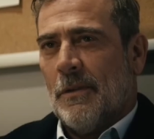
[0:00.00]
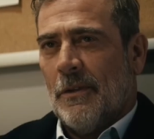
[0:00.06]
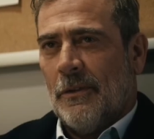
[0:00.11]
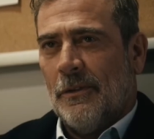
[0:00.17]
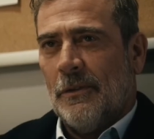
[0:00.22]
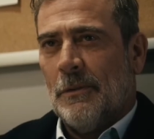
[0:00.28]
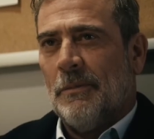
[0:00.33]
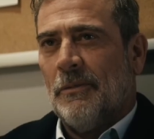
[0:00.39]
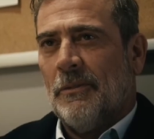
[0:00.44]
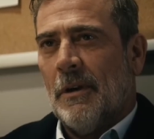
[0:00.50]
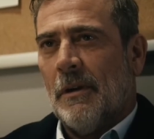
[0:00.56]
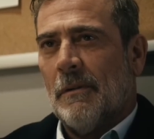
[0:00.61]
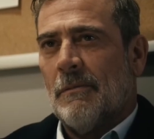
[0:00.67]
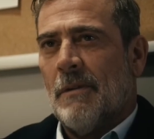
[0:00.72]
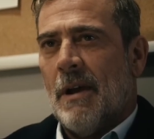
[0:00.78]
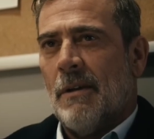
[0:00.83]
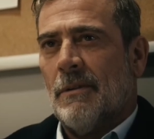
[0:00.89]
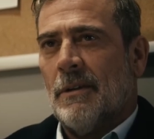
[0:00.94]
The new Black
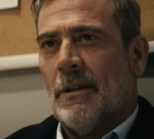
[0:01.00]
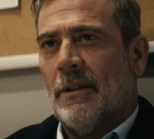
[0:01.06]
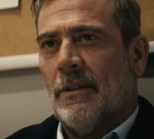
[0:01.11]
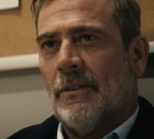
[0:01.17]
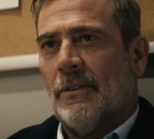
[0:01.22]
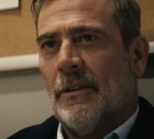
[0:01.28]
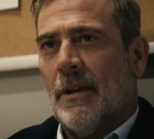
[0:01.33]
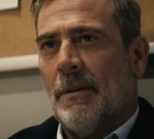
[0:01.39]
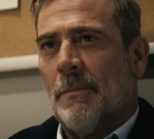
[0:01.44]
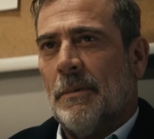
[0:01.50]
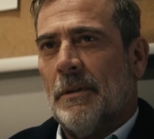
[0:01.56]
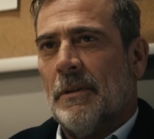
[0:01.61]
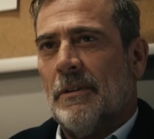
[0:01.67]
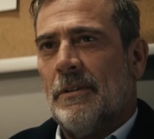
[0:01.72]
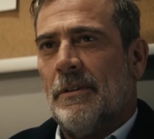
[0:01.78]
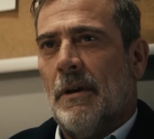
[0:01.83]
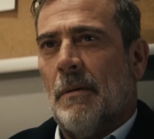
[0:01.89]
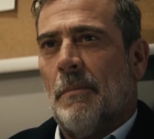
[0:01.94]
Noir or something this
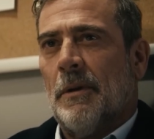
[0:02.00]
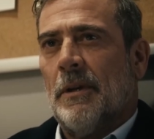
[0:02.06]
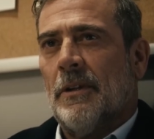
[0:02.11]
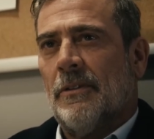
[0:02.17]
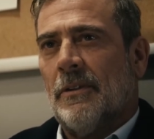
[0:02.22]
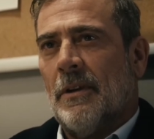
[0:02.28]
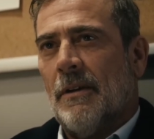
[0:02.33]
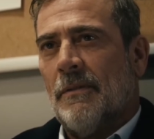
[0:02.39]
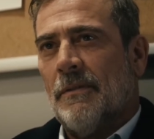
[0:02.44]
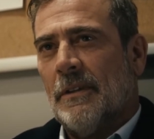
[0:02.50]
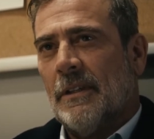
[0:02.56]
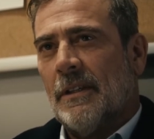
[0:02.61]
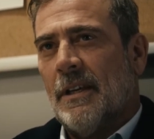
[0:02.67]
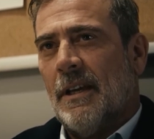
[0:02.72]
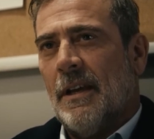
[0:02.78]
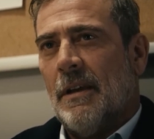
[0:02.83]
season. Out of the three